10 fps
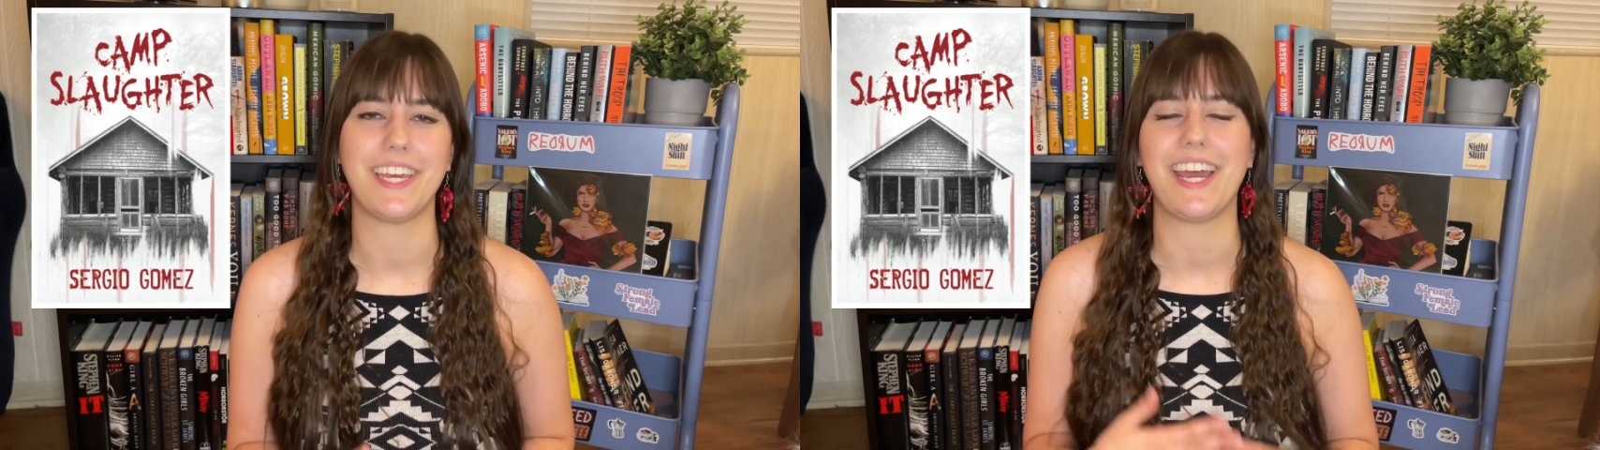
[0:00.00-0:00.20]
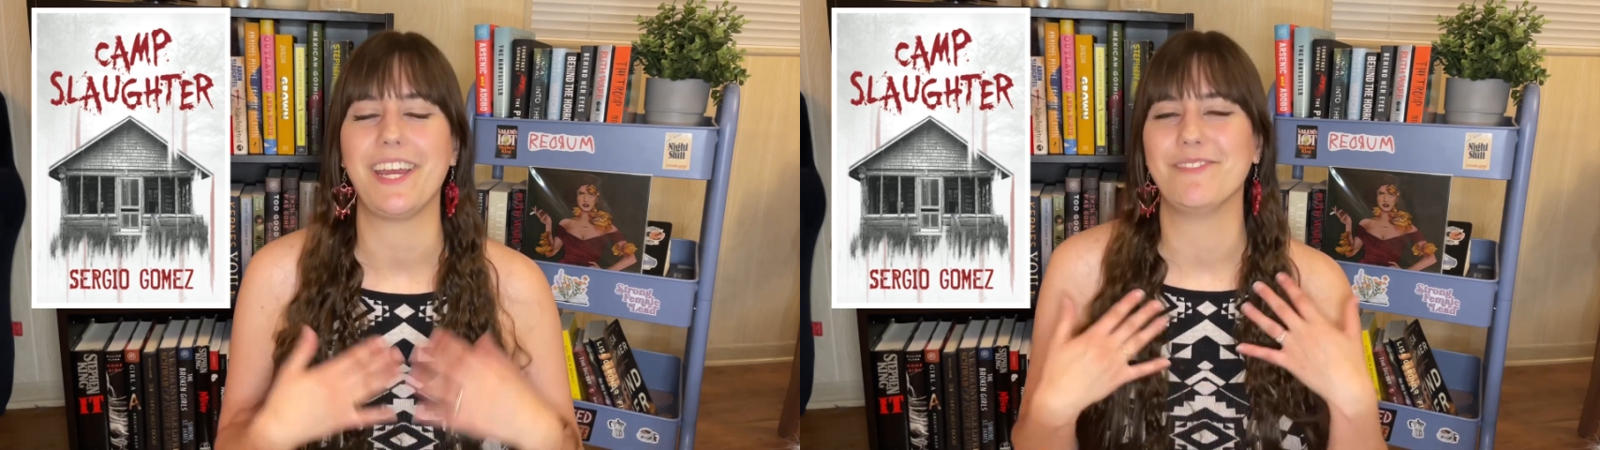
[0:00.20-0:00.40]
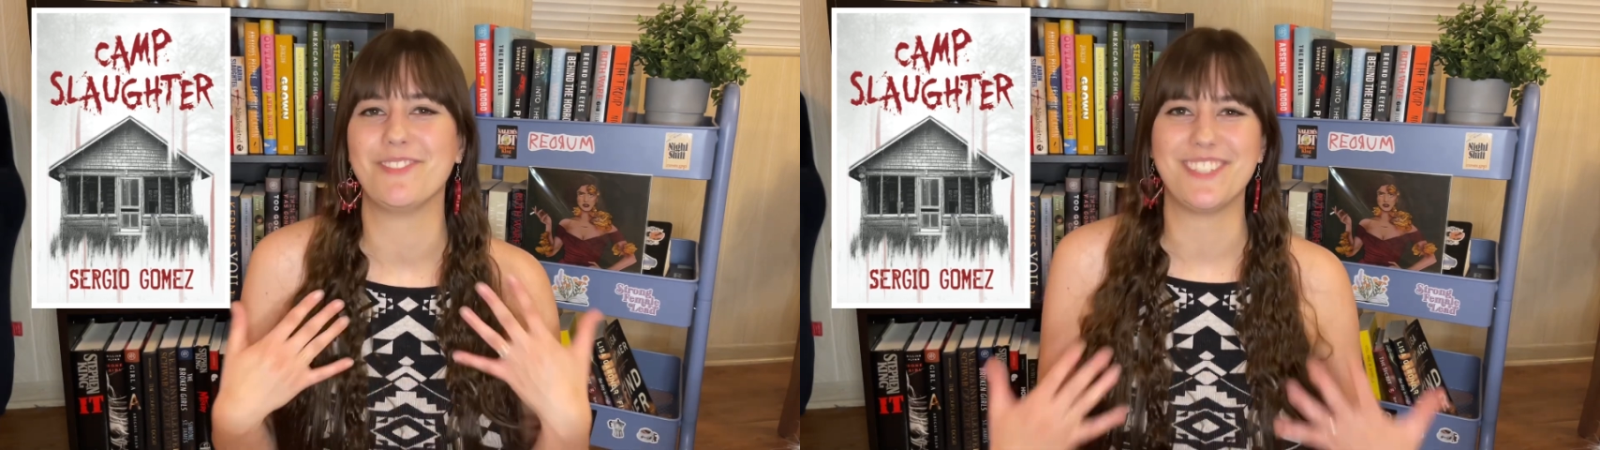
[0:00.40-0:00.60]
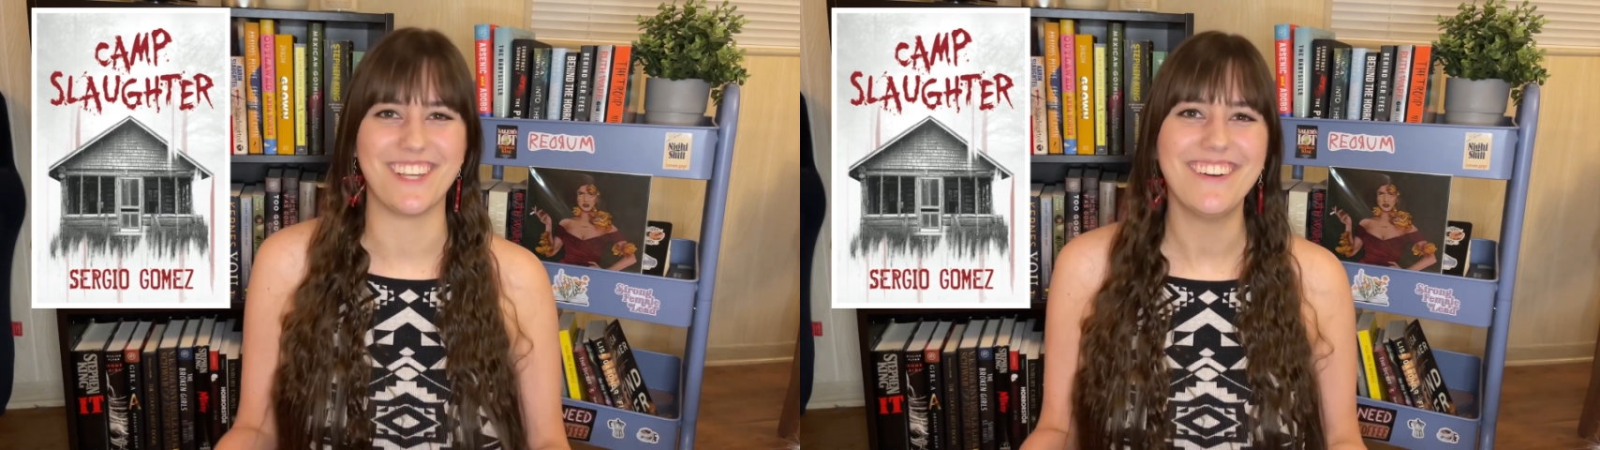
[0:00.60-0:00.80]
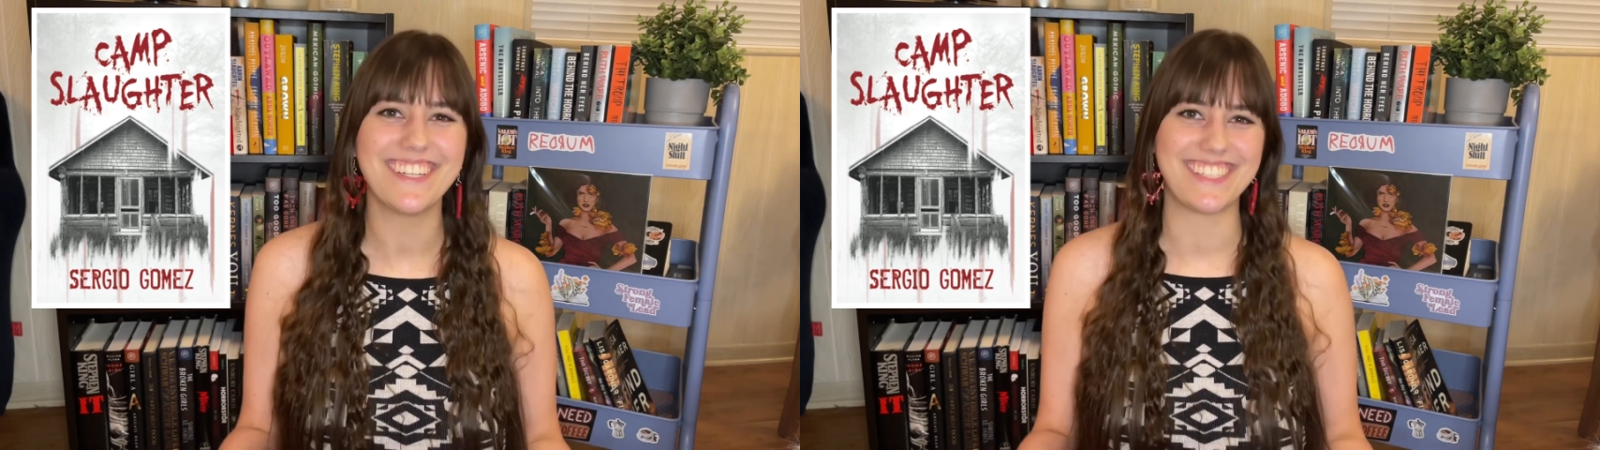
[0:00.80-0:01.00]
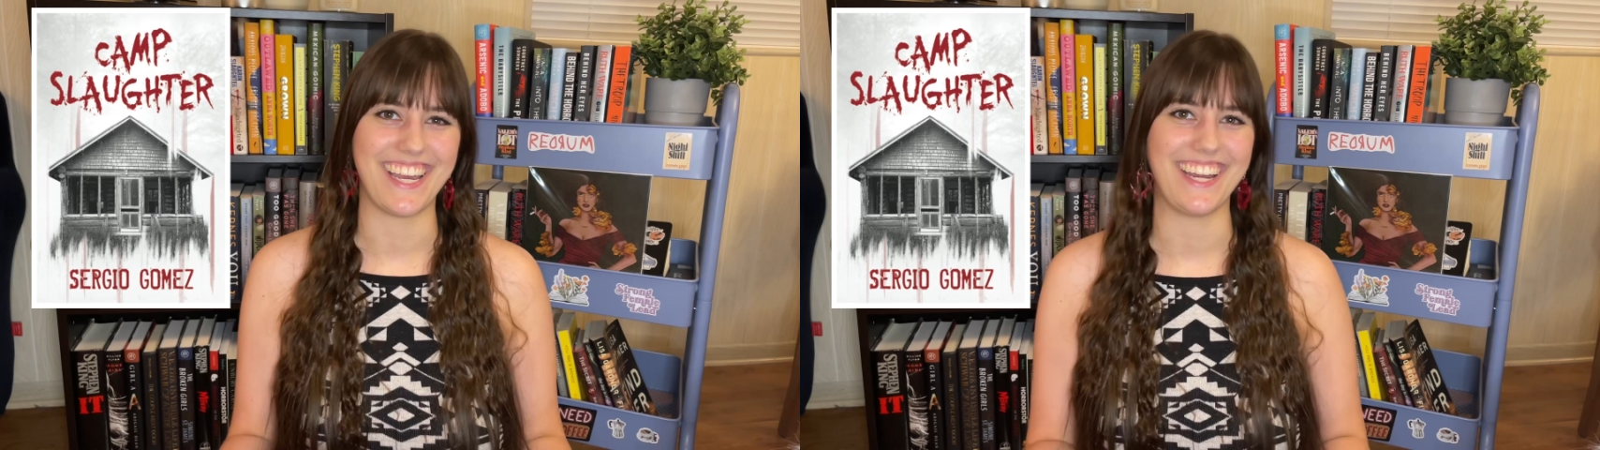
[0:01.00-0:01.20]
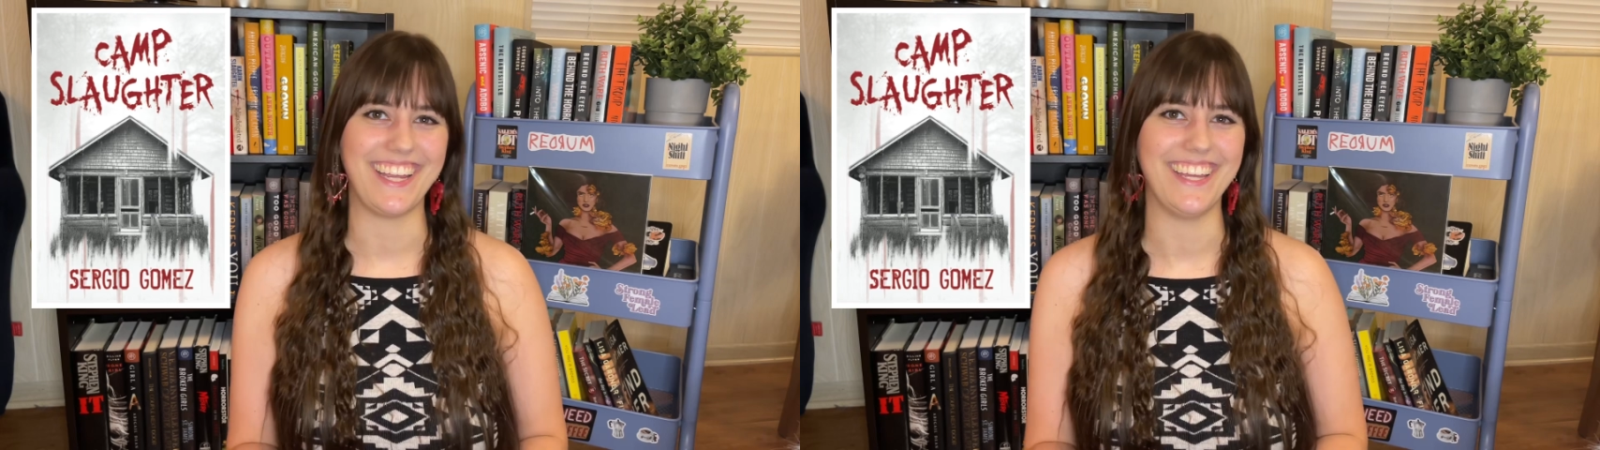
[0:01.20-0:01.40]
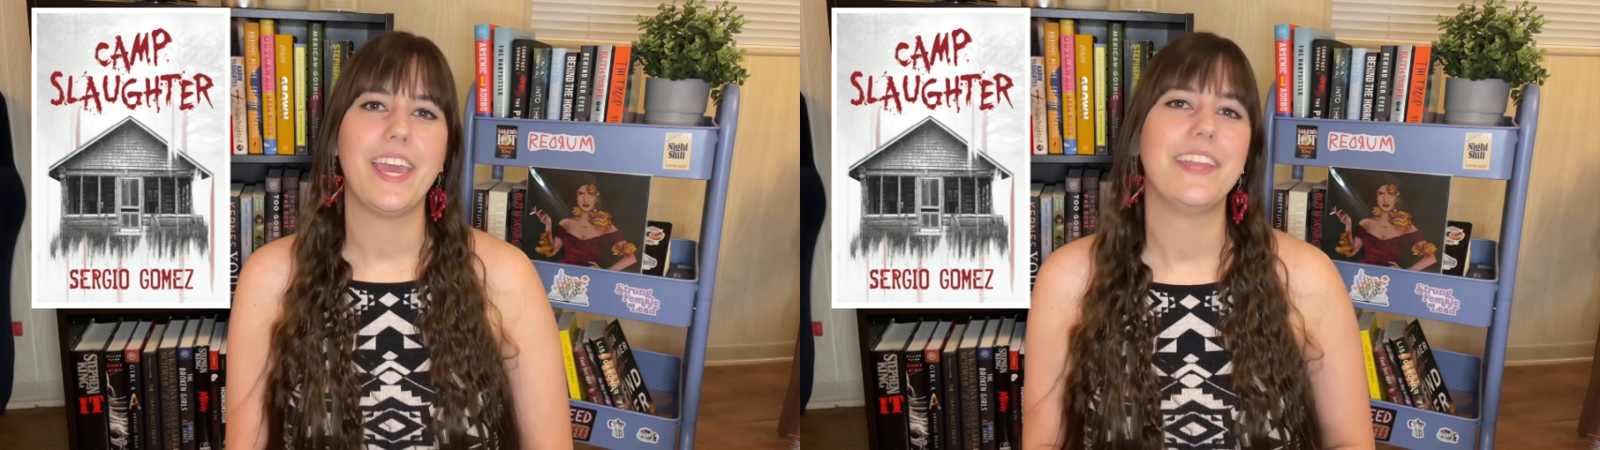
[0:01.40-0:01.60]
and I am so
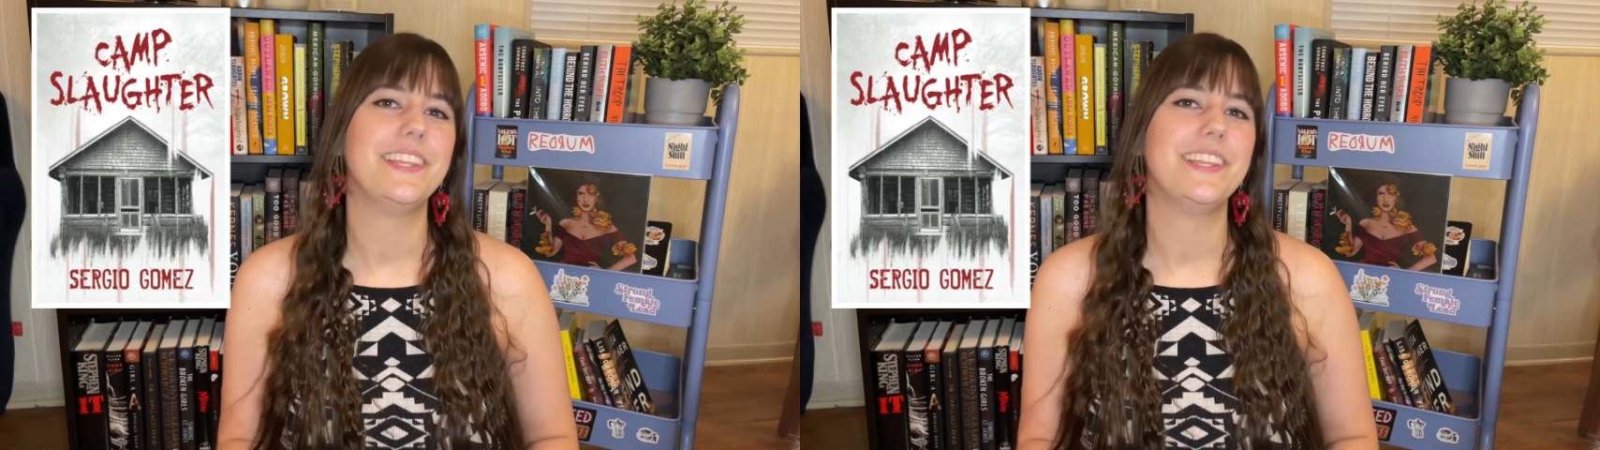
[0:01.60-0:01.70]
excited.